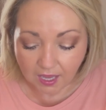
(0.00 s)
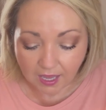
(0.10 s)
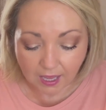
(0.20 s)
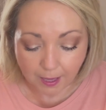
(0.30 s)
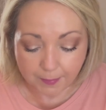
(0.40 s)

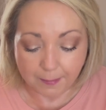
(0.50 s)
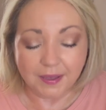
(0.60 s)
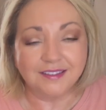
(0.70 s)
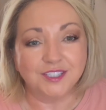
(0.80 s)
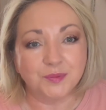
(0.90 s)
I
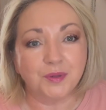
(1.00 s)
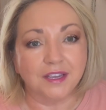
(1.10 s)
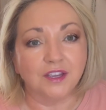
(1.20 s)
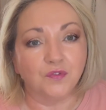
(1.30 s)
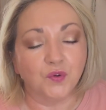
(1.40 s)
made this
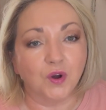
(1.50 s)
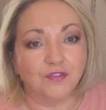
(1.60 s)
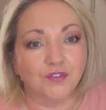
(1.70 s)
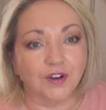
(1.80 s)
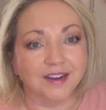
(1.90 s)
blanket for a
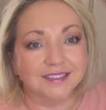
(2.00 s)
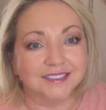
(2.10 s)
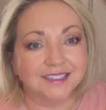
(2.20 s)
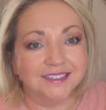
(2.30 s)
friend.